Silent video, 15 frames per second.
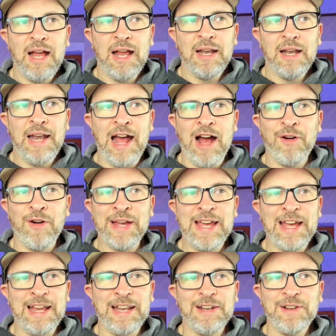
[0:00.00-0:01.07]
Now,
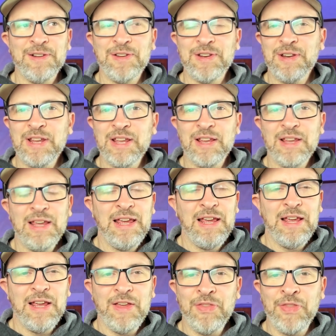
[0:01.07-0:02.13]
again,
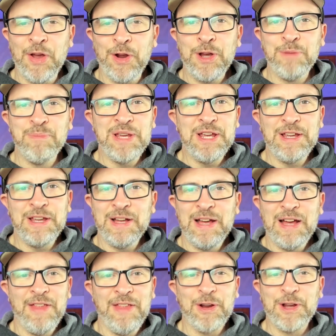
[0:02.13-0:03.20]
there could be
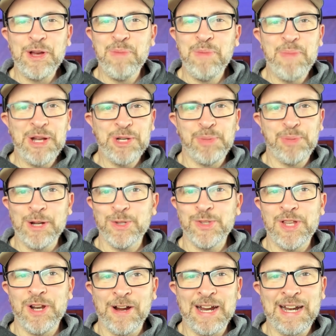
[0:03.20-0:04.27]
bench players
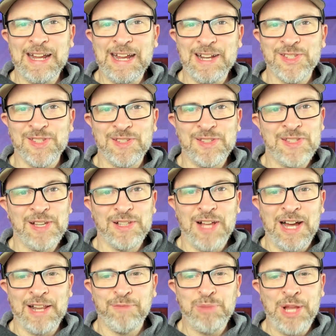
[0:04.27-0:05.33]
that aren't going to get see a
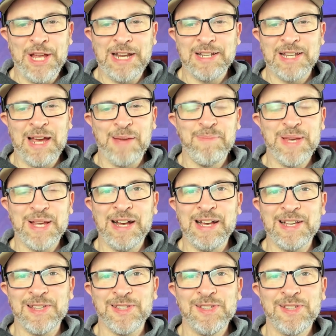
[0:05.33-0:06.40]
lot of playing time
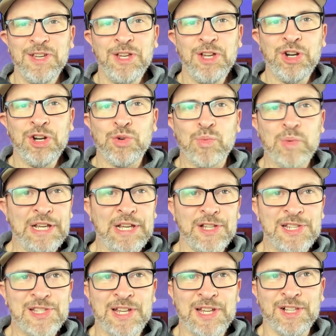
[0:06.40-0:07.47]
because
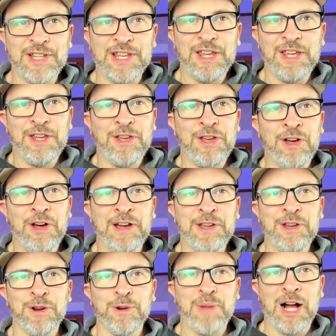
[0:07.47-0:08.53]
realistically,
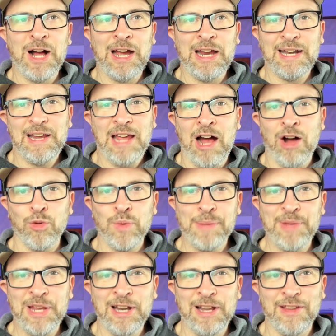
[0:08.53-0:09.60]
you're behind Cal
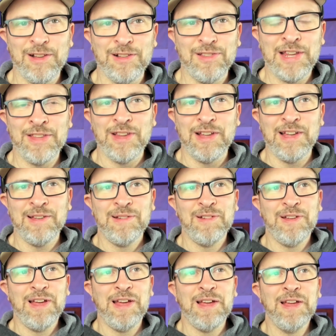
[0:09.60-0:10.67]
Ripken in
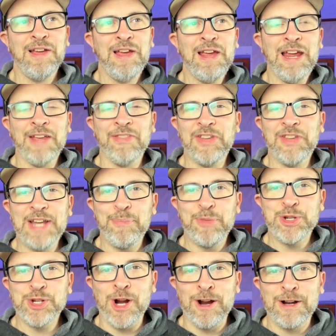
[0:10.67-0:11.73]
the depth
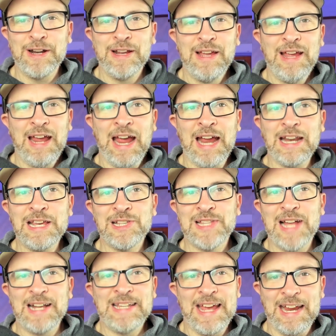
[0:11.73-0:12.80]
chart, and he's
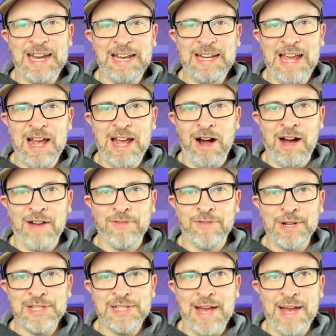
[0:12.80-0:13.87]
not taking a day off, for
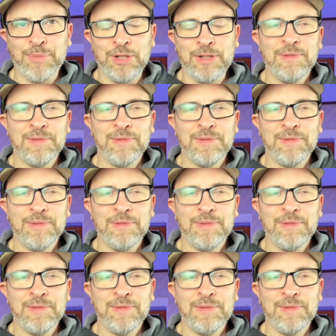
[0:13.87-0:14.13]
example.